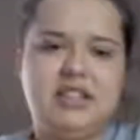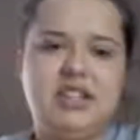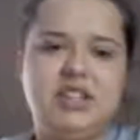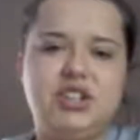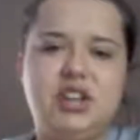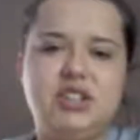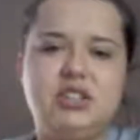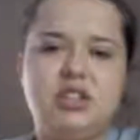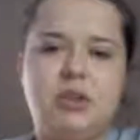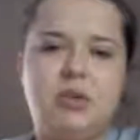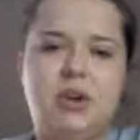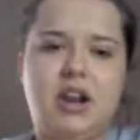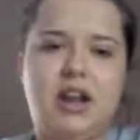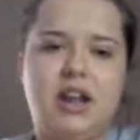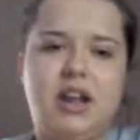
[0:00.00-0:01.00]
TJ, so
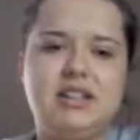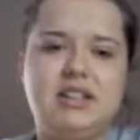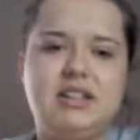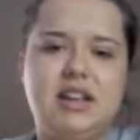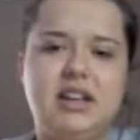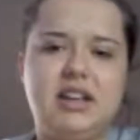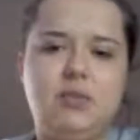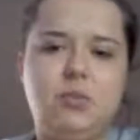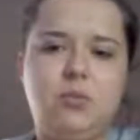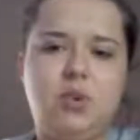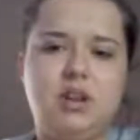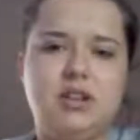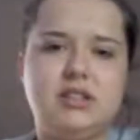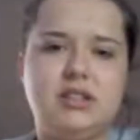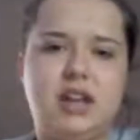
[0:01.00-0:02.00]
what I did
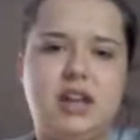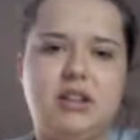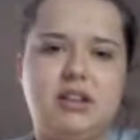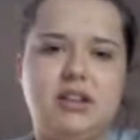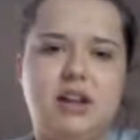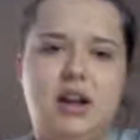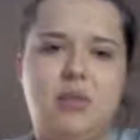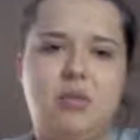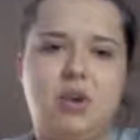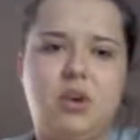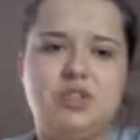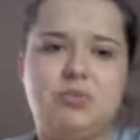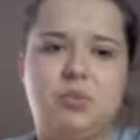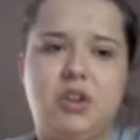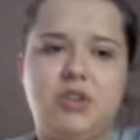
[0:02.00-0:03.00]
was I
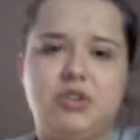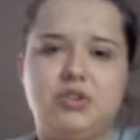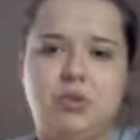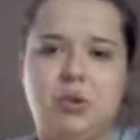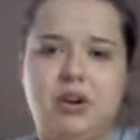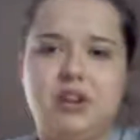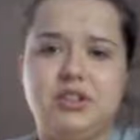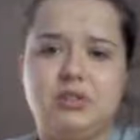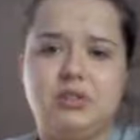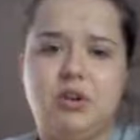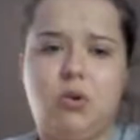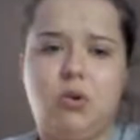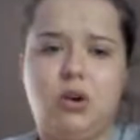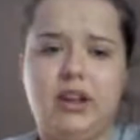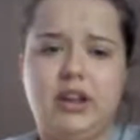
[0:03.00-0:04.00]
watched Brother Doria's
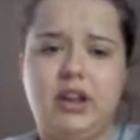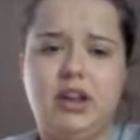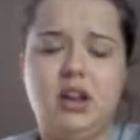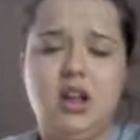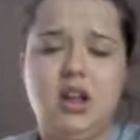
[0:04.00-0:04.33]
recording,